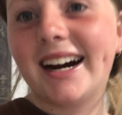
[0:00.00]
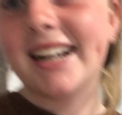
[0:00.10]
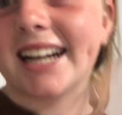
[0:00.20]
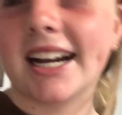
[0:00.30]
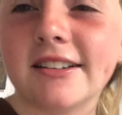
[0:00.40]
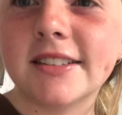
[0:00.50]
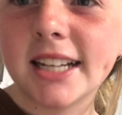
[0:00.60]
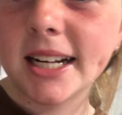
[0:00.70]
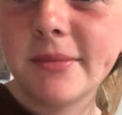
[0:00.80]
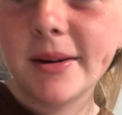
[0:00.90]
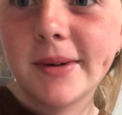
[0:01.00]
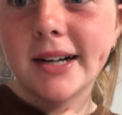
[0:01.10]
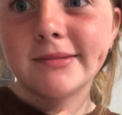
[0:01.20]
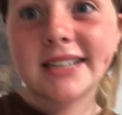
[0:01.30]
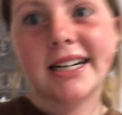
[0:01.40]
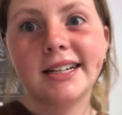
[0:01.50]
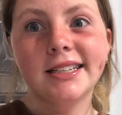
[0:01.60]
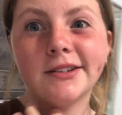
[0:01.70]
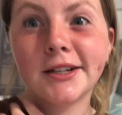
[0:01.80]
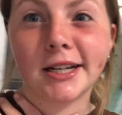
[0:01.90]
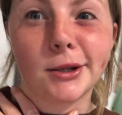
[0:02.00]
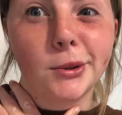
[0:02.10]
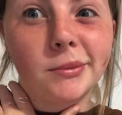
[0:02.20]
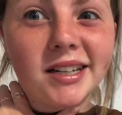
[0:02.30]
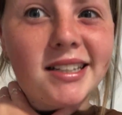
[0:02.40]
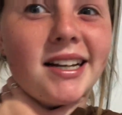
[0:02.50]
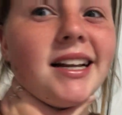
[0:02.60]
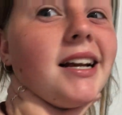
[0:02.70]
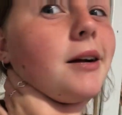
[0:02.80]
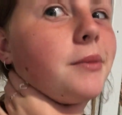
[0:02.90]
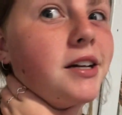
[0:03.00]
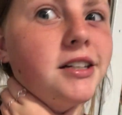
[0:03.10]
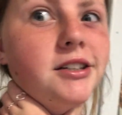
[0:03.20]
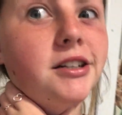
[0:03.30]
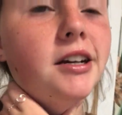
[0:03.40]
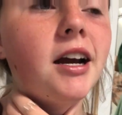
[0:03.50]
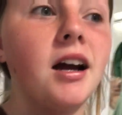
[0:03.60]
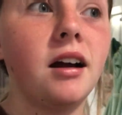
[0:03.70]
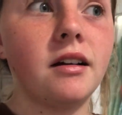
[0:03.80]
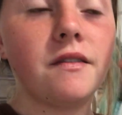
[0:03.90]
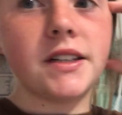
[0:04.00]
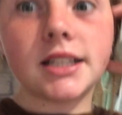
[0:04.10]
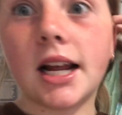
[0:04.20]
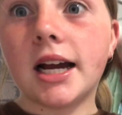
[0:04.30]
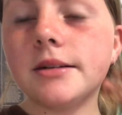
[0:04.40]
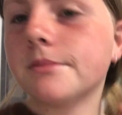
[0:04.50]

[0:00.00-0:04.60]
Okay, I've studied my palm cards. I've done all my studying I'm going to do for tonight,